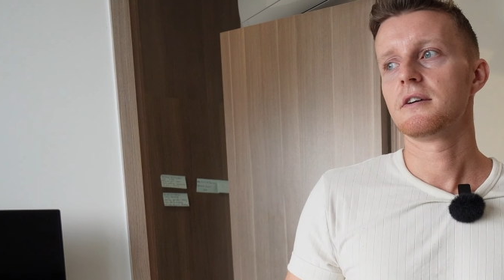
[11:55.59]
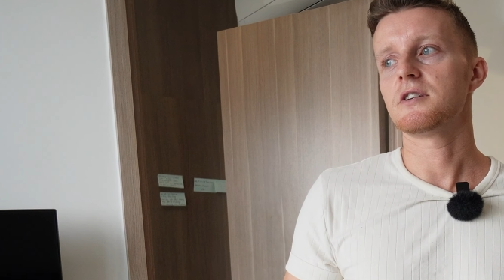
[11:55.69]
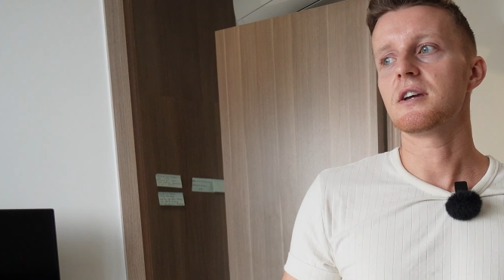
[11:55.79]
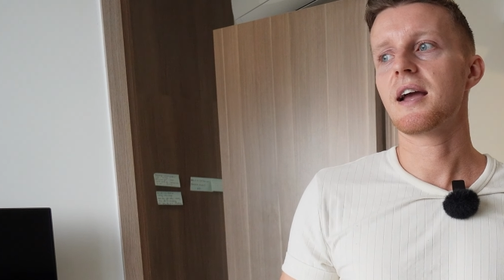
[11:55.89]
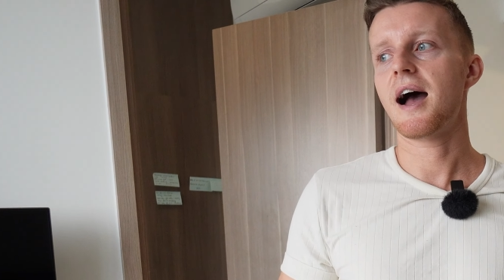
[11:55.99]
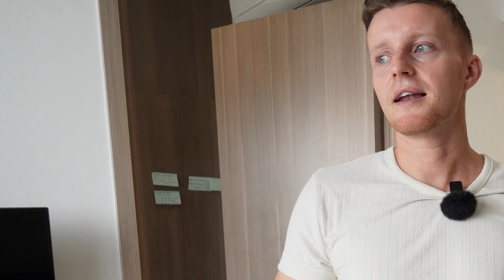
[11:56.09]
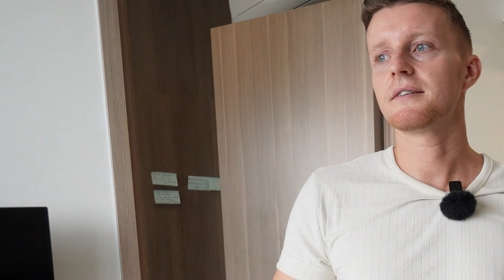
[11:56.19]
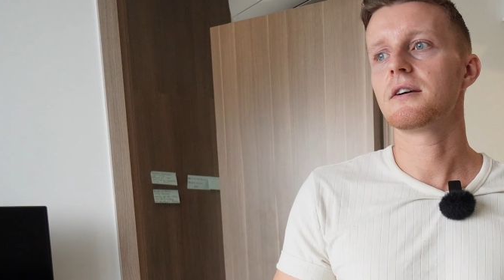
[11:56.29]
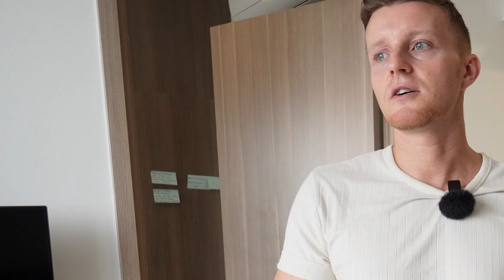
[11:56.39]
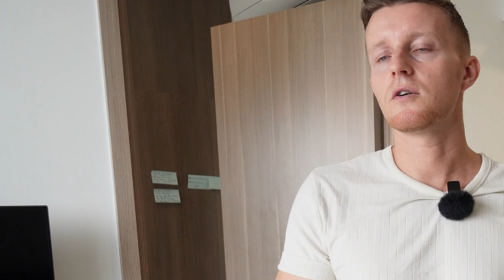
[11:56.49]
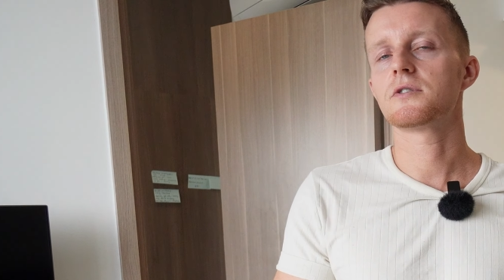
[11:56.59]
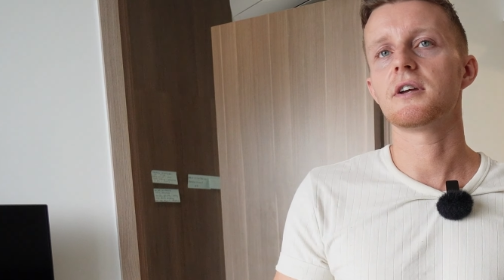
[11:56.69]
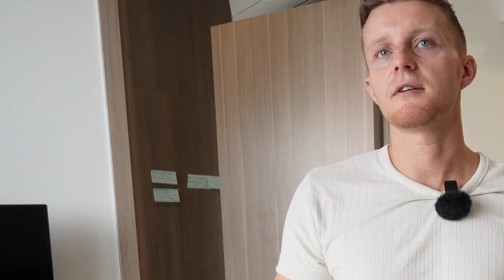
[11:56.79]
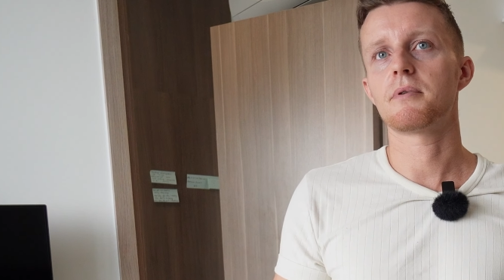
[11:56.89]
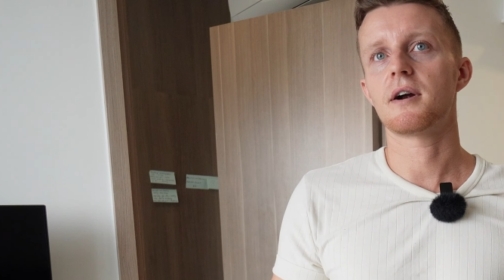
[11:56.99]
So you can
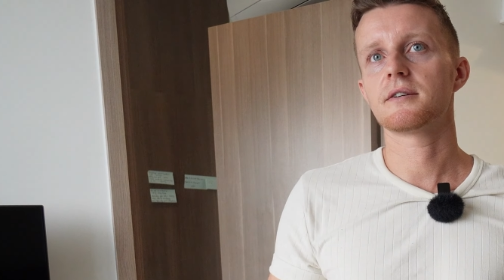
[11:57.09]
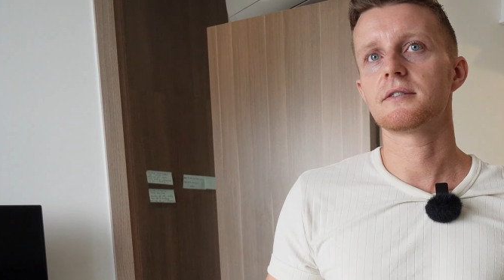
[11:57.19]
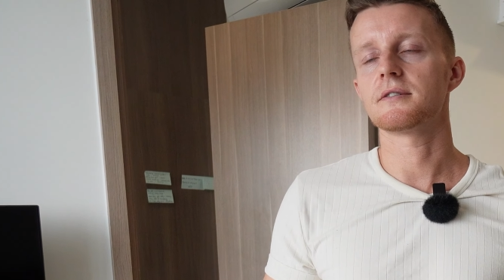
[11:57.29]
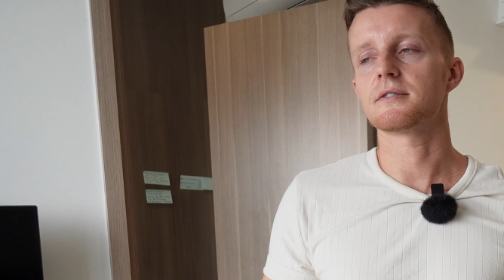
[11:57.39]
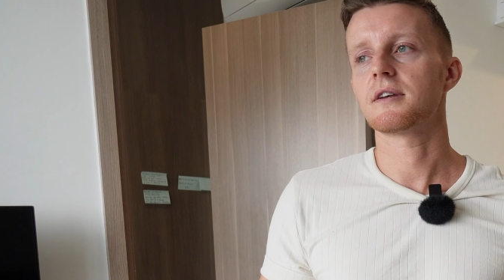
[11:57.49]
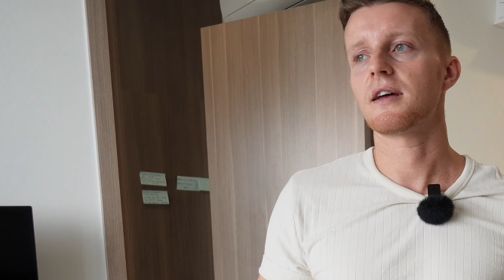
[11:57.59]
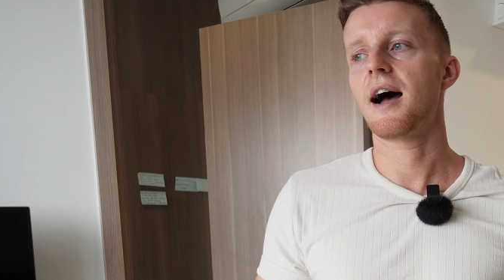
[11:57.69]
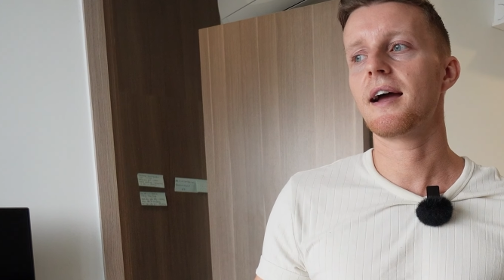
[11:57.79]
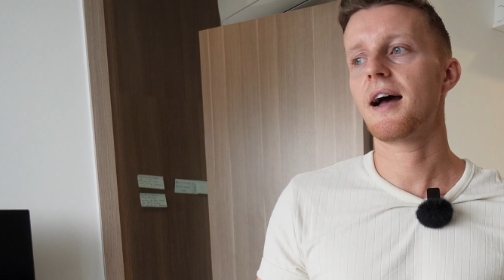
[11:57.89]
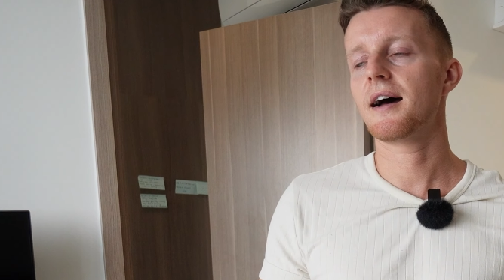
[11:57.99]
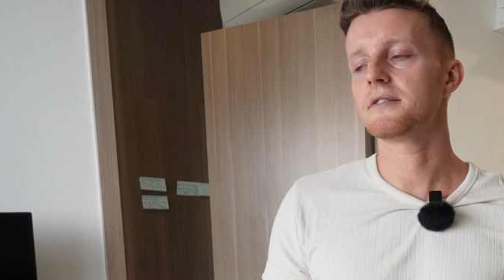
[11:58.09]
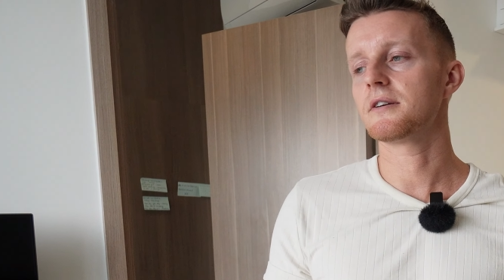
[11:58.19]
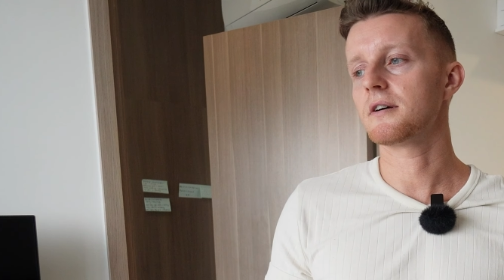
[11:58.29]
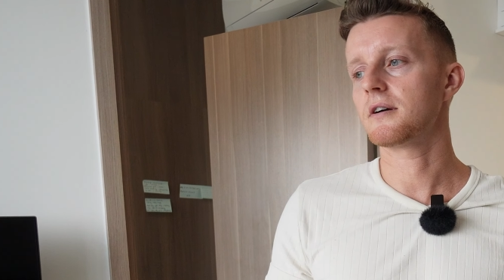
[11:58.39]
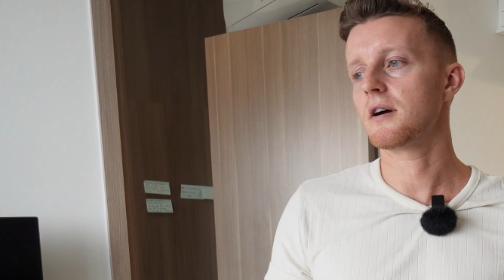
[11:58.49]
negotiate prices. I had
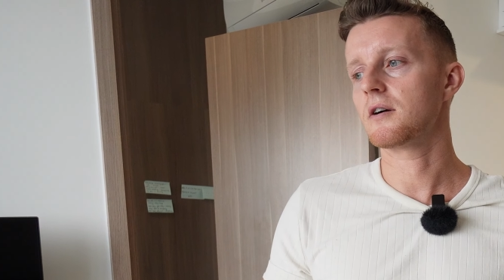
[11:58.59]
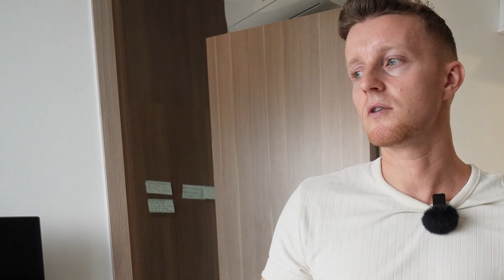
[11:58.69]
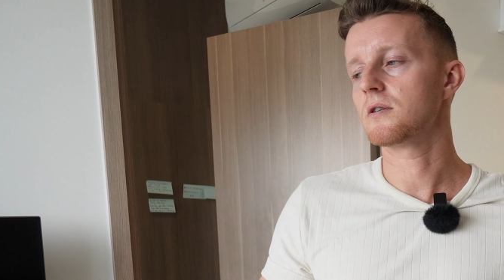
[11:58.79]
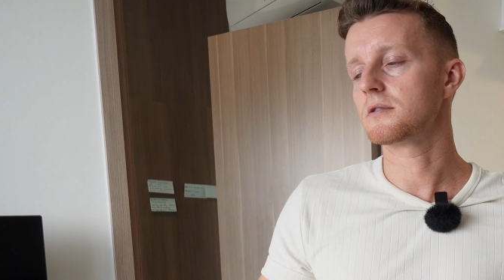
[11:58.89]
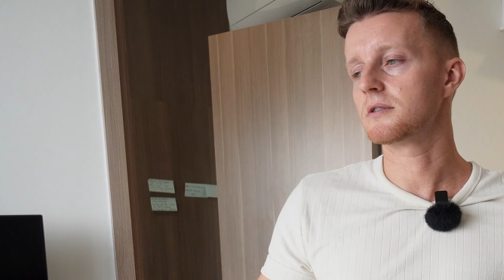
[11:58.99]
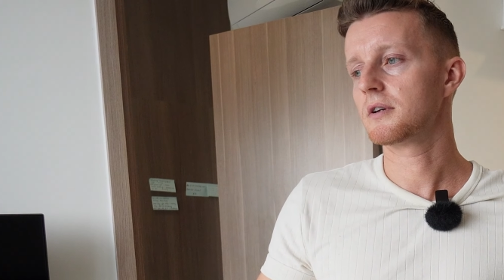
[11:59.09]
a good